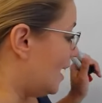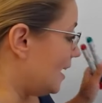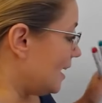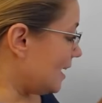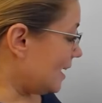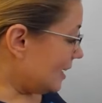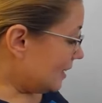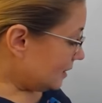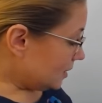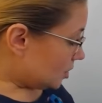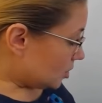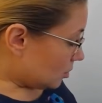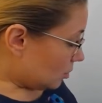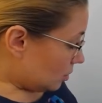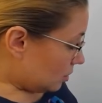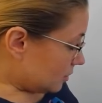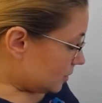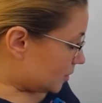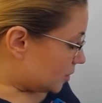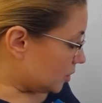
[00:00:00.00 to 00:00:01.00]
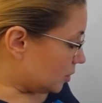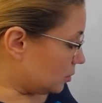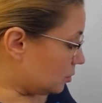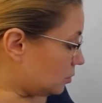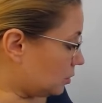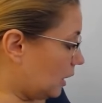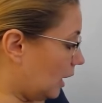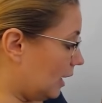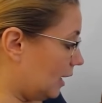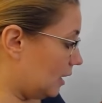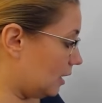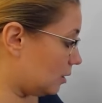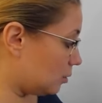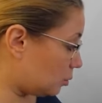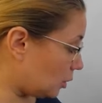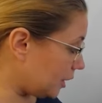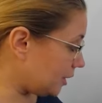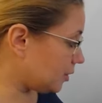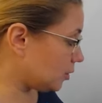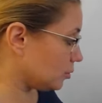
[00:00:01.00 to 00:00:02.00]
And also,
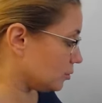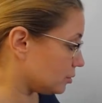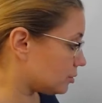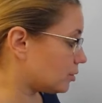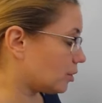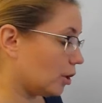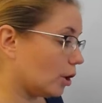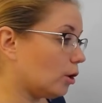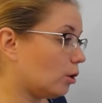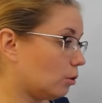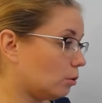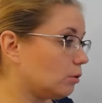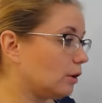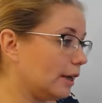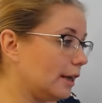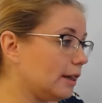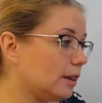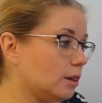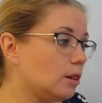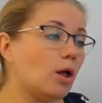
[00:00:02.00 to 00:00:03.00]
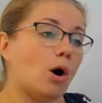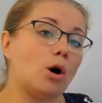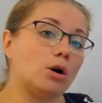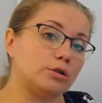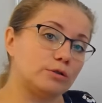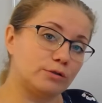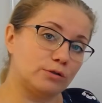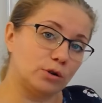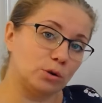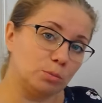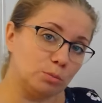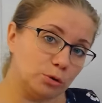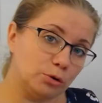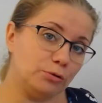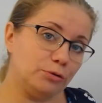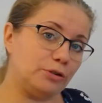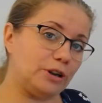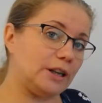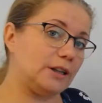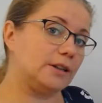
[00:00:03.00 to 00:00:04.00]
we use go a lot for
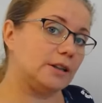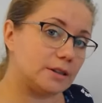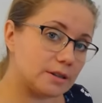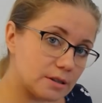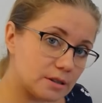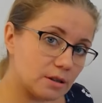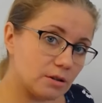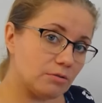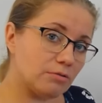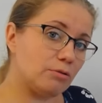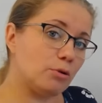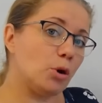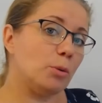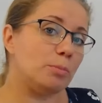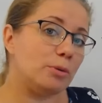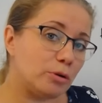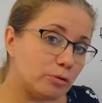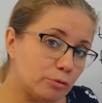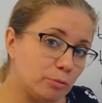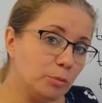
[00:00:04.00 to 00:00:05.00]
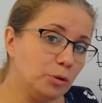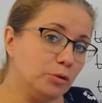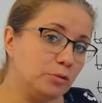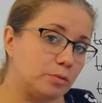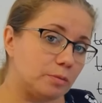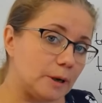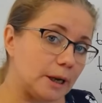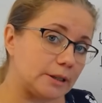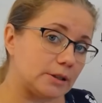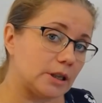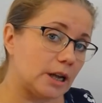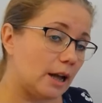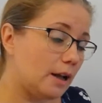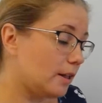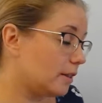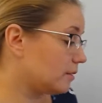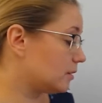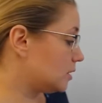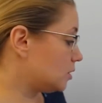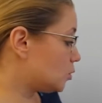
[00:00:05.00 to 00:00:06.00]
moving. It's a verb of movement.
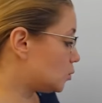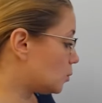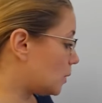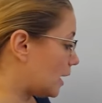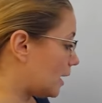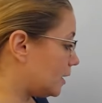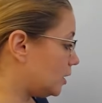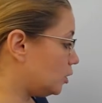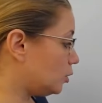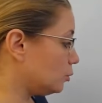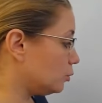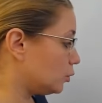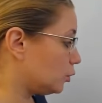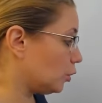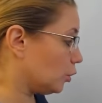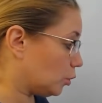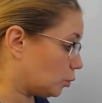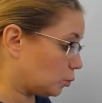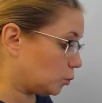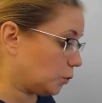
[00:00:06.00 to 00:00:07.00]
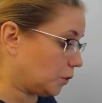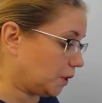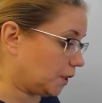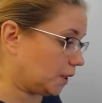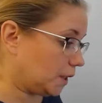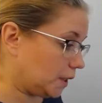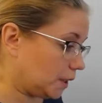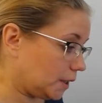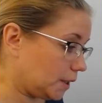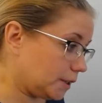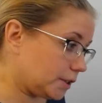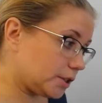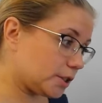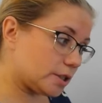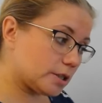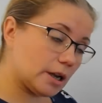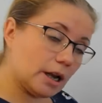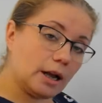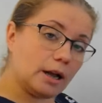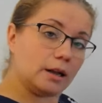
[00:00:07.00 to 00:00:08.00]
That's why you go
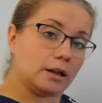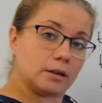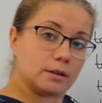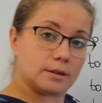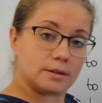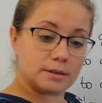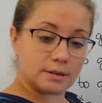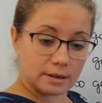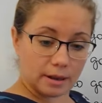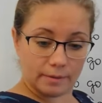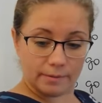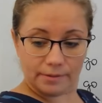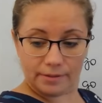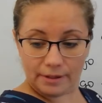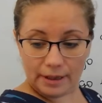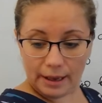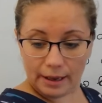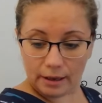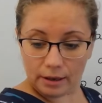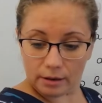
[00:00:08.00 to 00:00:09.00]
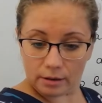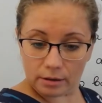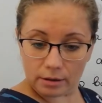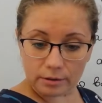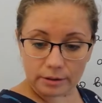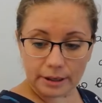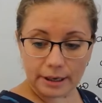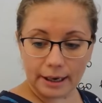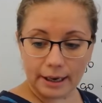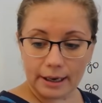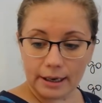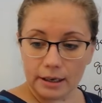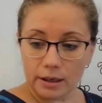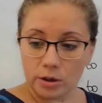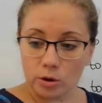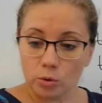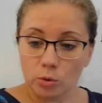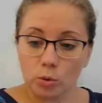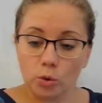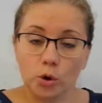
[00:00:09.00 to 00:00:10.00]
into something, okay?
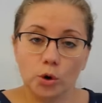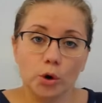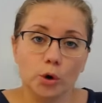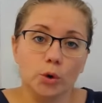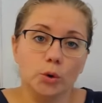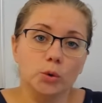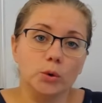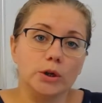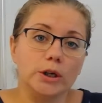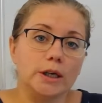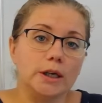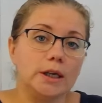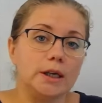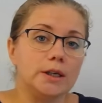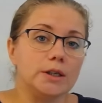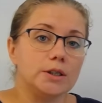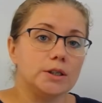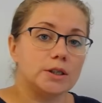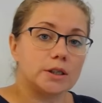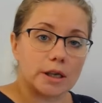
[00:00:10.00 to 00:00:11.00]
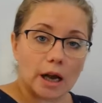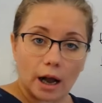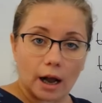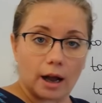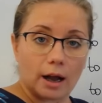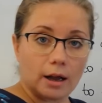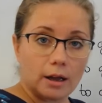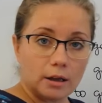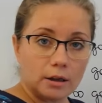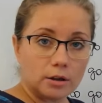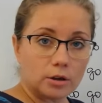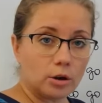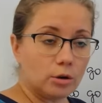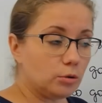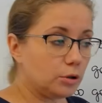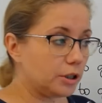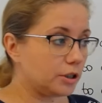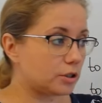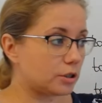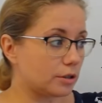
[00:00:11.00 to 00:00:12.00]
You go
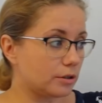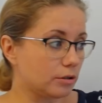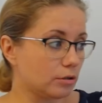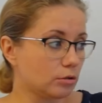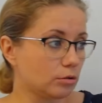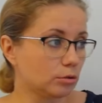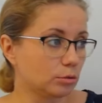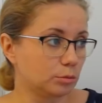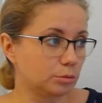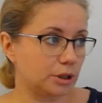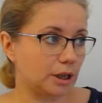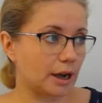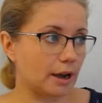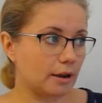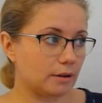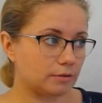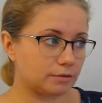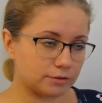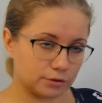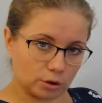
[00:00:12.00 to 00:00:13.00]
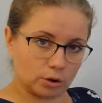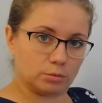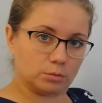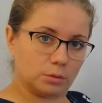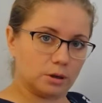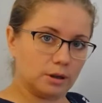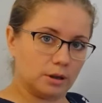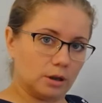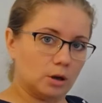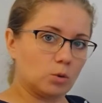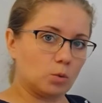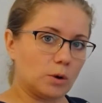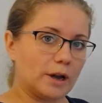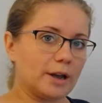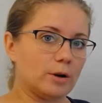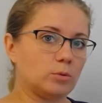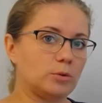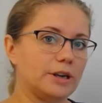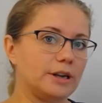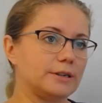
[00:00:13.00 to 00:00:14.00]
into the room, yeah? From
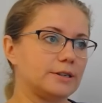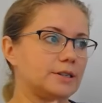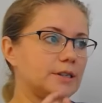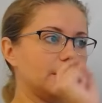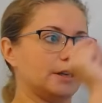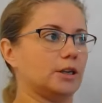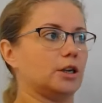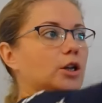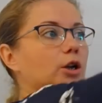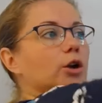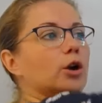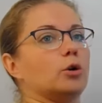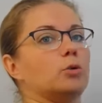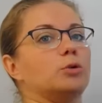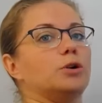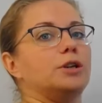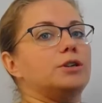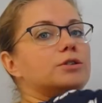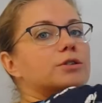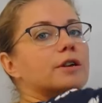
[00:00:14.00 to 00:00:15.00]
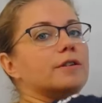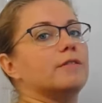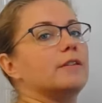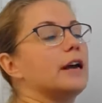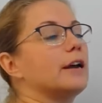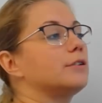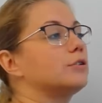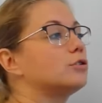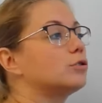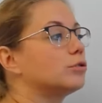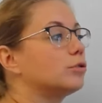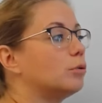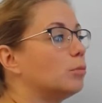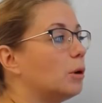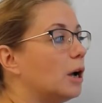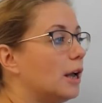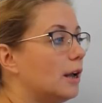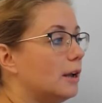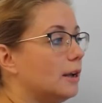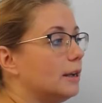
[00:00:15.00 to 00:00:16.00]
where we are standing, go into that room.
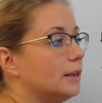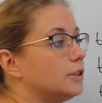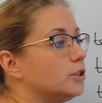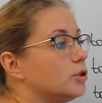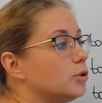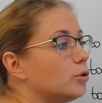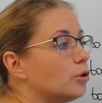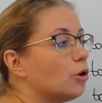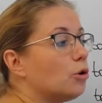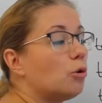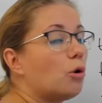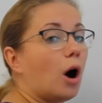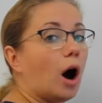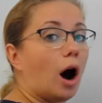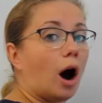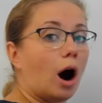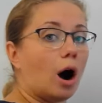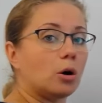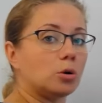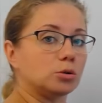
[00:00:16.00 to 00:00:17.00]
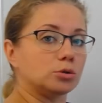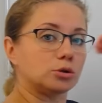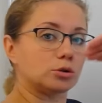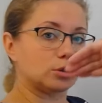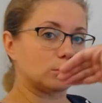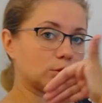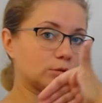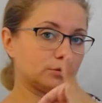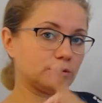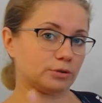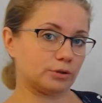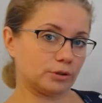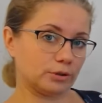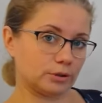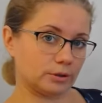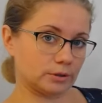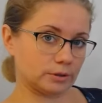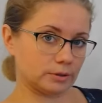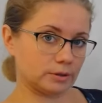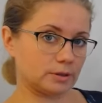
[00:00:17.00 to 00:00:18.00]
And you go out of
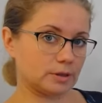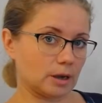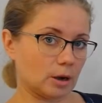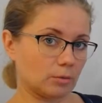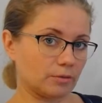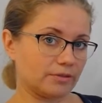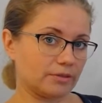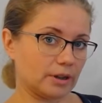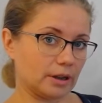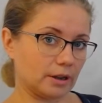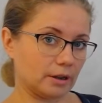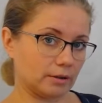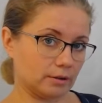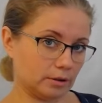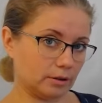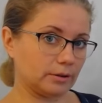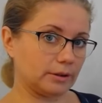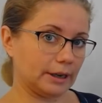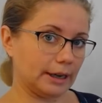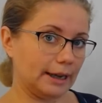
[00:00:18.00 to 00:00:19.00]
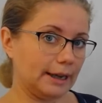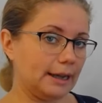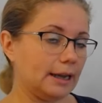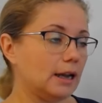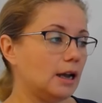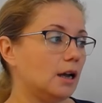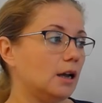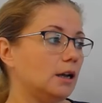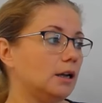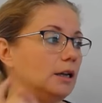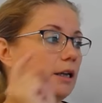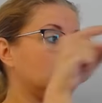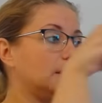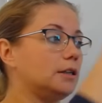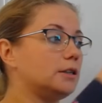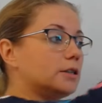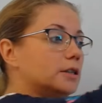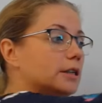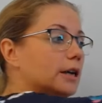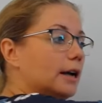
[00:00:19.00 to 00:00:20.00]
something, okay?
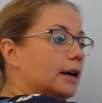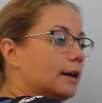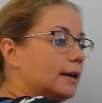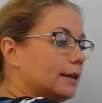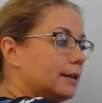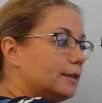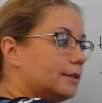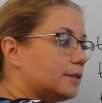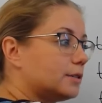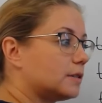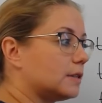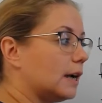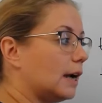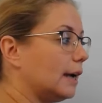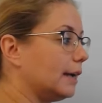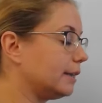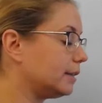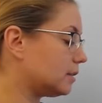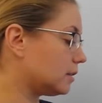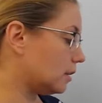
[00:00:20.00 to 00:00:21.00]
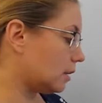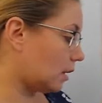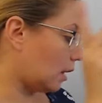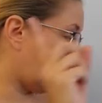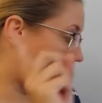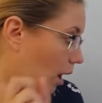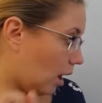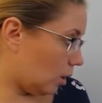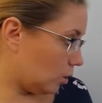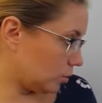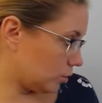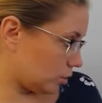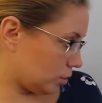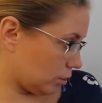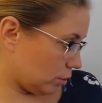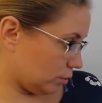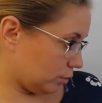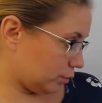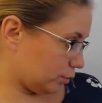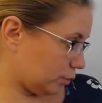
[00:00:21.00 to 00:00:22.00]
Into, inside, out
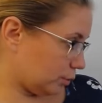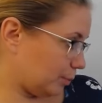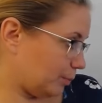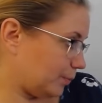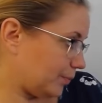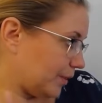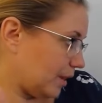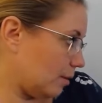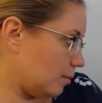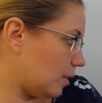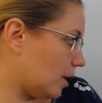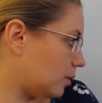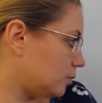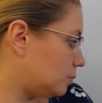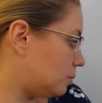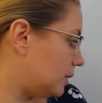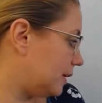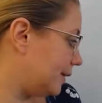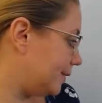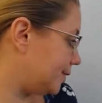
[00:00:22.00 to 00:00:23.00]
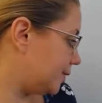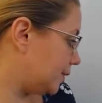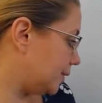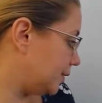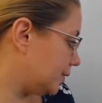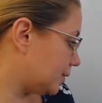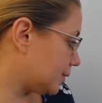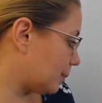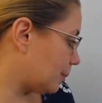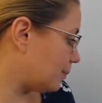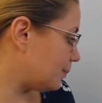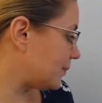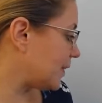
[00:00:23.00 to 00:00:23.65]
of, about places.